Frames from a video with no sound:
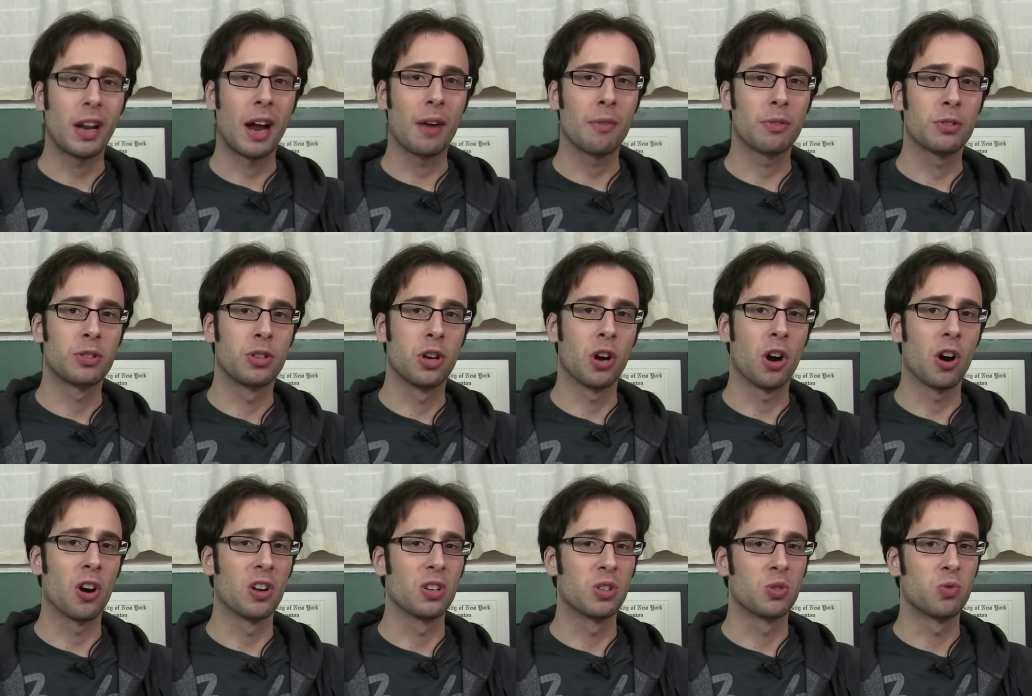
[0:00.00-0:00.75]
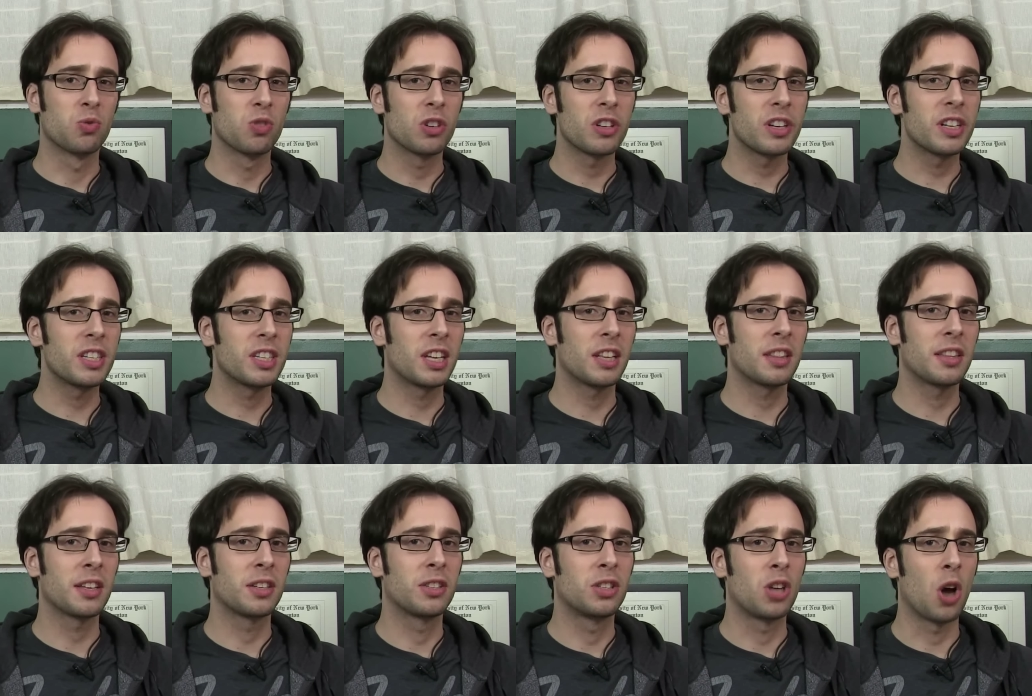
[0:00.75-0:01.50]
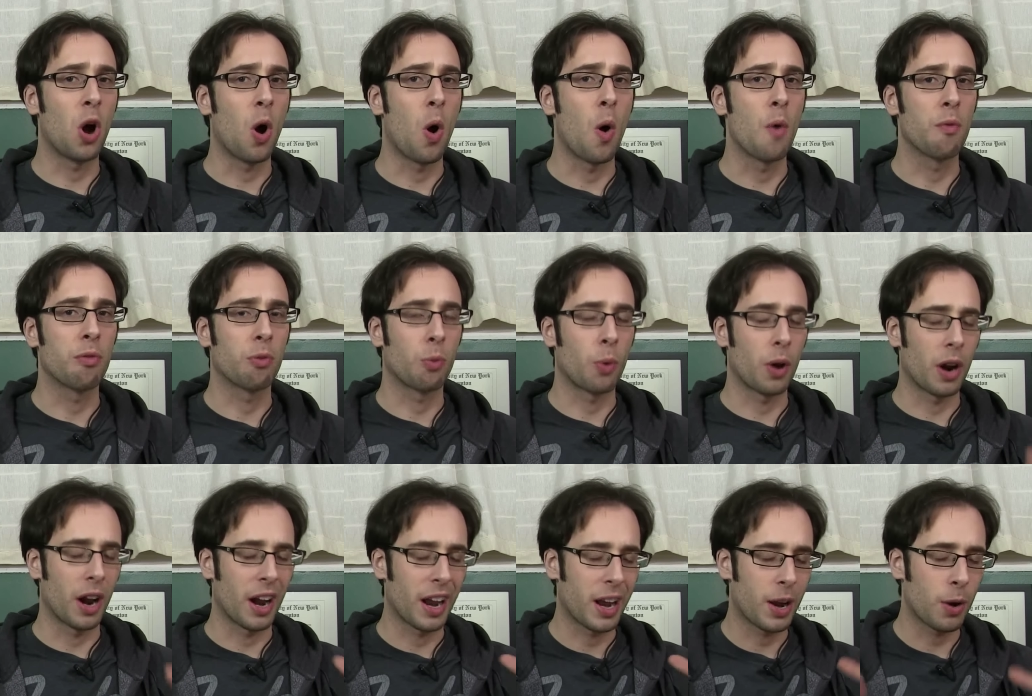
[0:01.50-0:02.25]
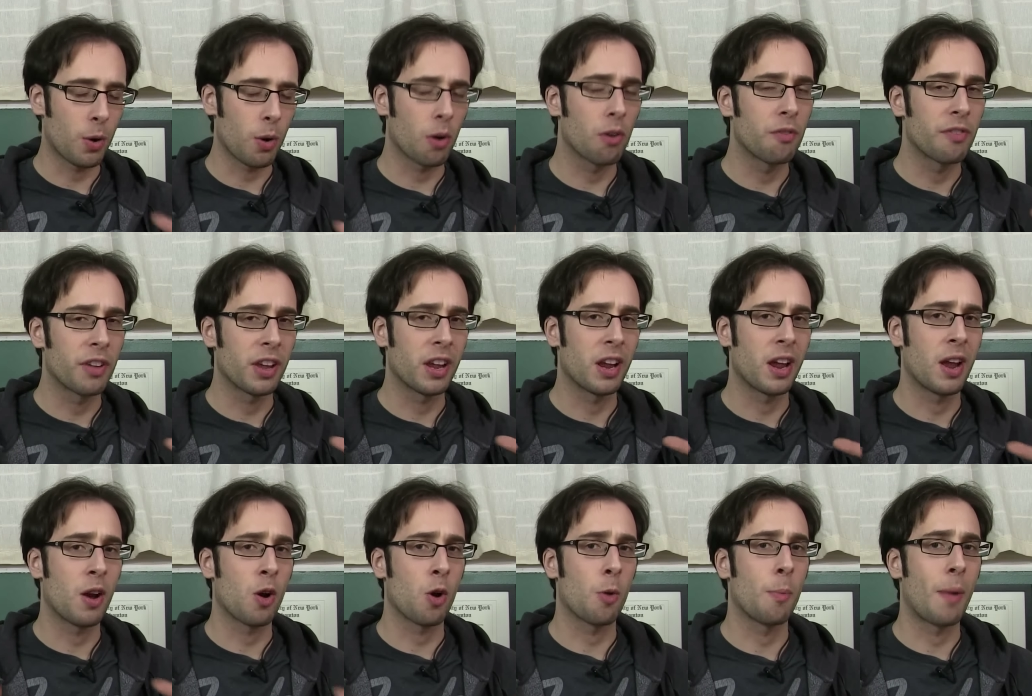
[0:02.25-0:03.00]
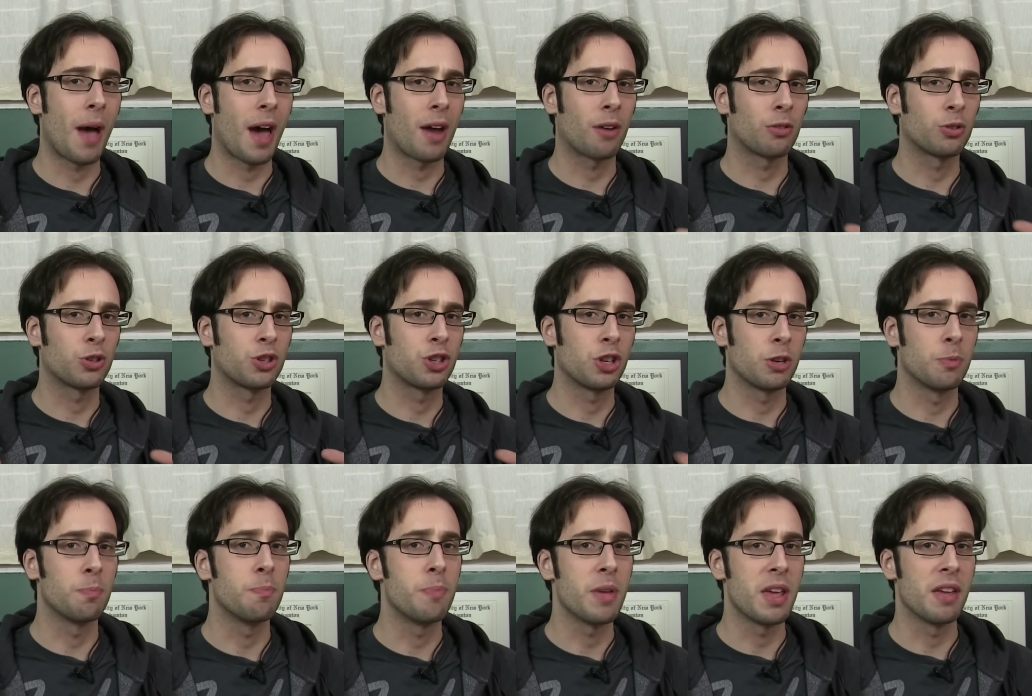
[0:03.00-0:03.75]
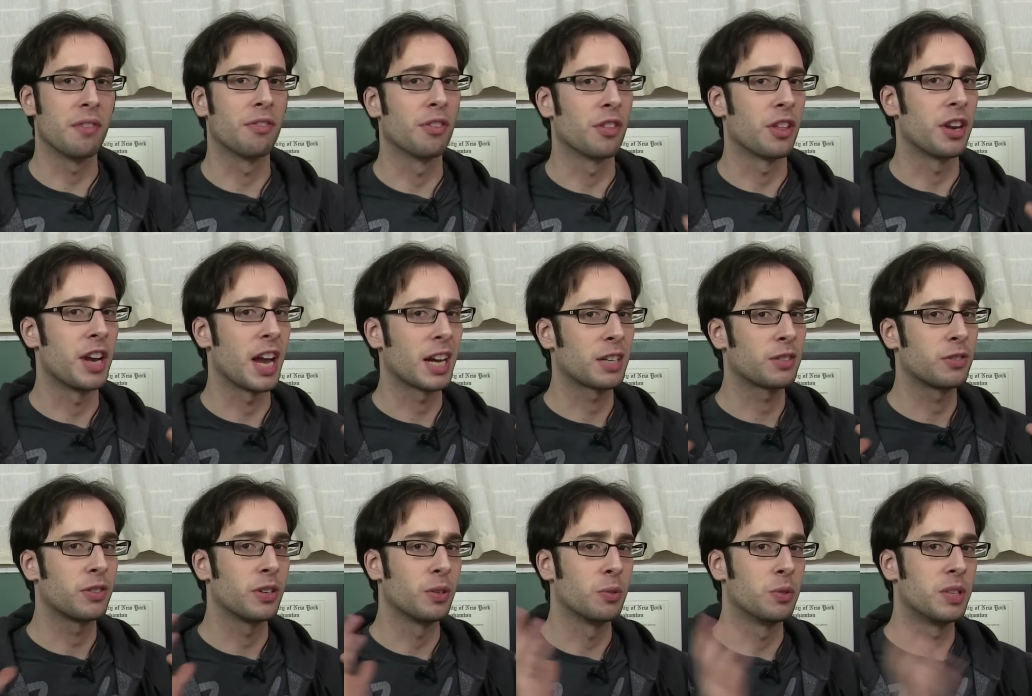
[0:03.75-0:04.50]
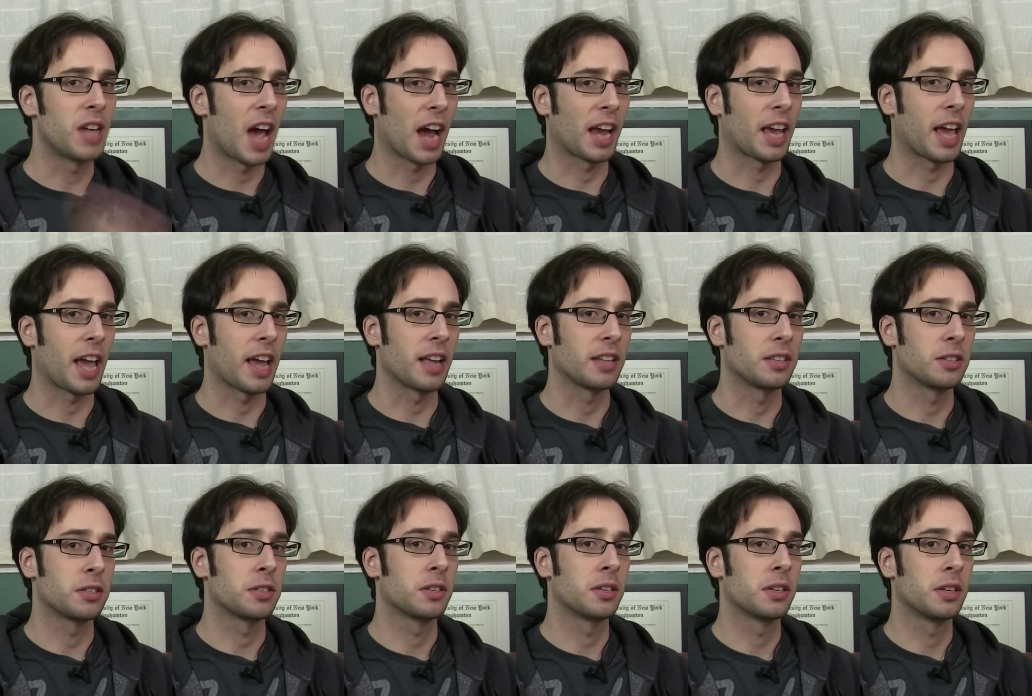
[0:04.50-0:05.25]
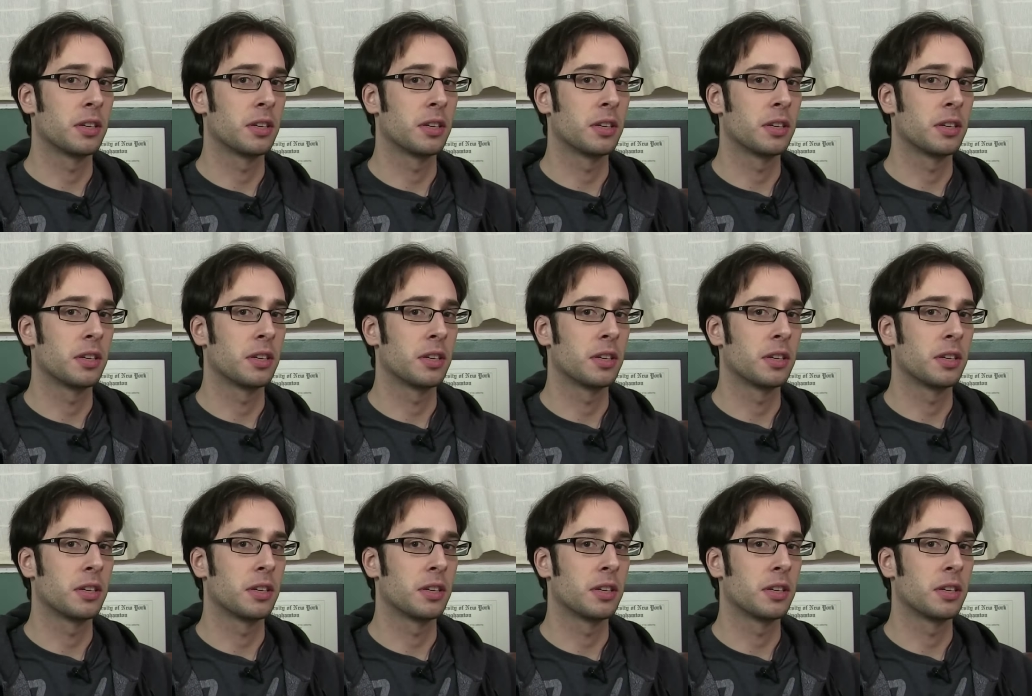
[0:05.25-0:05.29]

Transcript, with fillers: Knight Returns really set the tone for what a hero v hero battle should be for the next few decades.